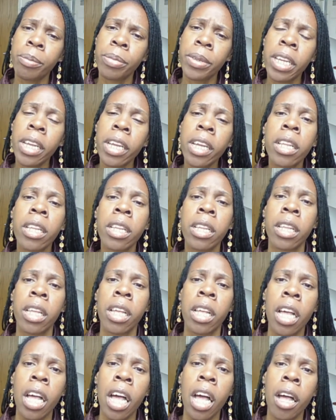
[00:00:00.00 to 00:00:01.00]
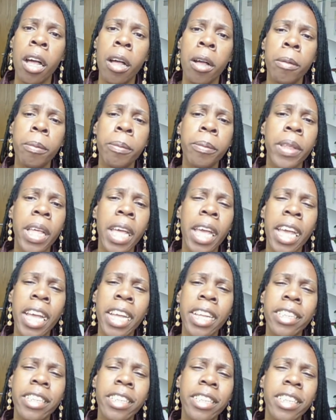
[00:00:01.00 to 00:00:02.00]
kill
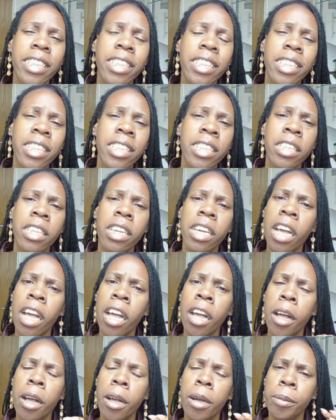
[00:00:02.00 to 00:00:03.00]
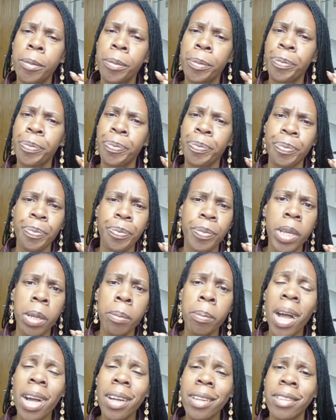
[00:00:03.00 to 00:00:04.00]
any
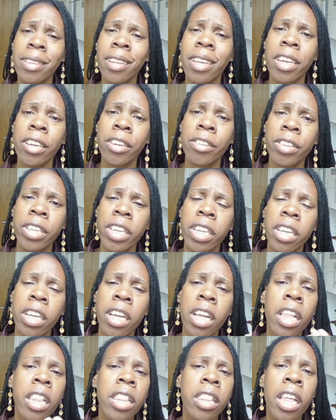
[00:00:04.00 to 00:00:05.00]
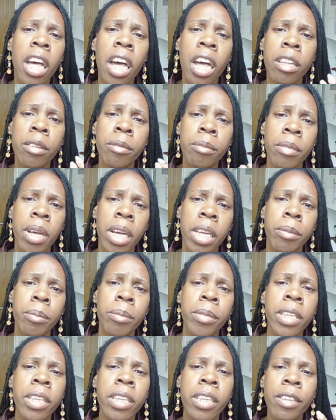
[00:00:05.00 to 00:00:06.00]
bacteria that
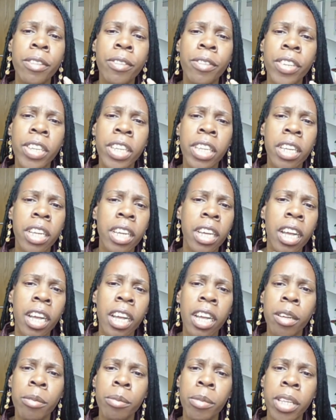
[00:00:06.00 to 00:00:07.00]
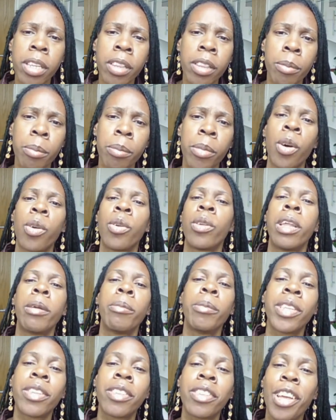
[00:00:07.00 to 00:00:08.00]
might be living in the mouth.
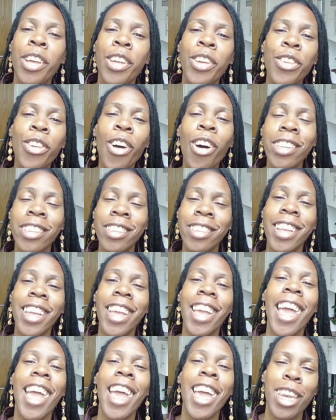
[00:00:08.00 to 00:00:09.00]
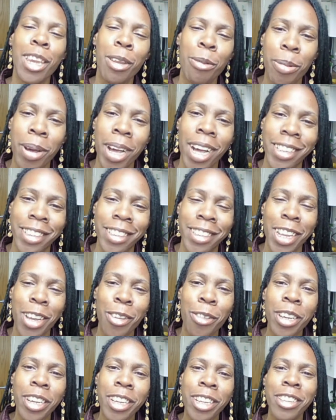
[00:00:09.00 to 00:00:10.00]
Let me say, not say any
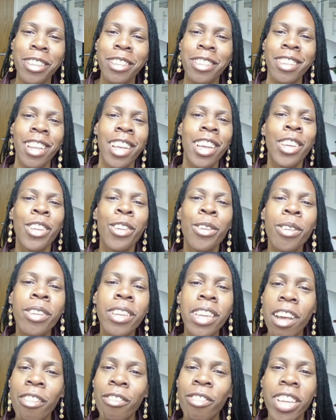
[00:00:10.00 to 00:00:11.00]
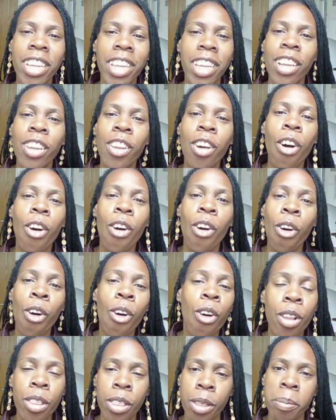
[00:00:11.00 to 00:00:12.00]
bacteria, because you'll never kill
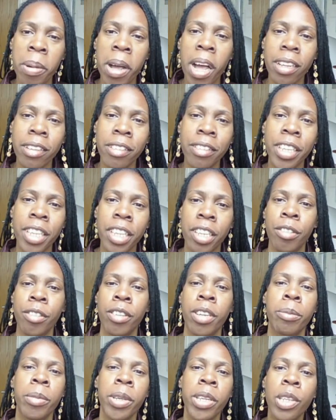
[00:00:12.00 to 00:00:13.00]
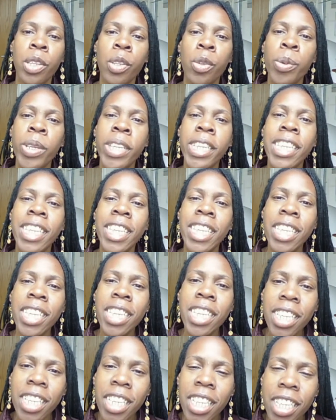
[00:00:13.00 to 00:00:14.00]
all the bacteria, because we
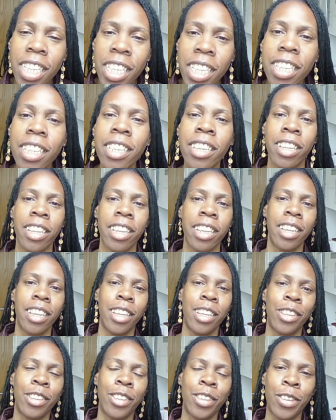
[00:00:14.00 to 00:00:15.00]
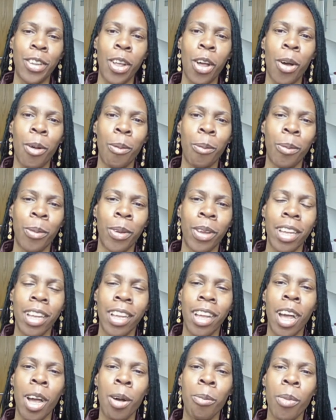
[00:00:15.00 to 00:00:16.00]
need some
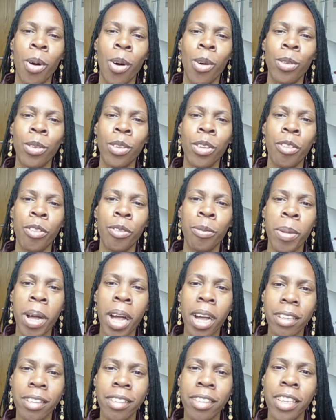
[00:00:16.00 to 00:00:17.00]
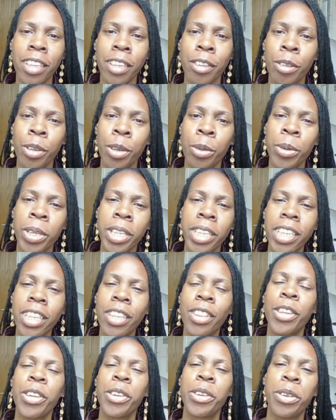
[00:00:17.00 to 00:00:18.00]
amount of bacteria. We
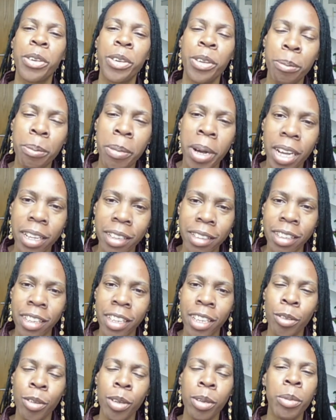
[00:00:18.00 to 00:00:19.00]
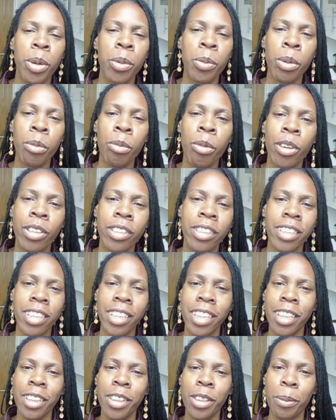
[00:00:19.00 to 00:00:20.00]
need the good bacteria, but we want
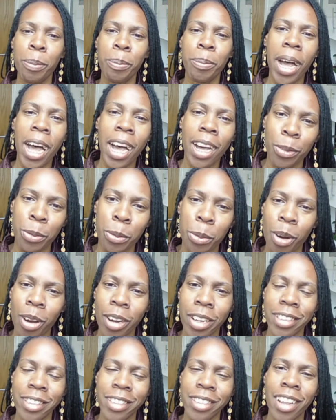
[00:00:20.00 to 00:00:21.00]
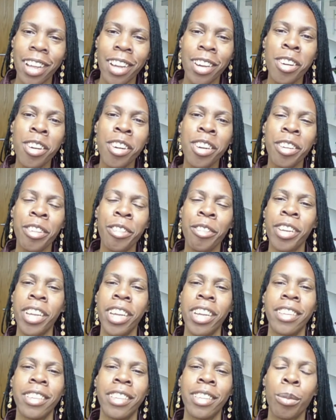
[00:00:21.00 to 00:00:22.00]
to kill the bad ones that are
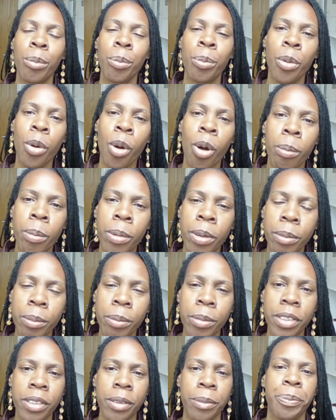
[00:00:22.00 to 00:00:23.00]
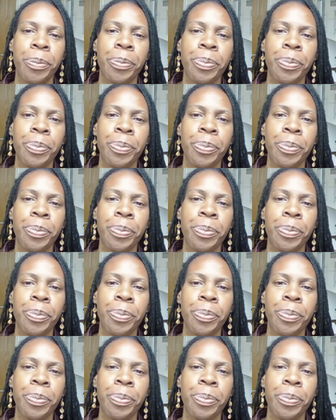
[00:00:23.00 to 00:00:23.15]
creating problems.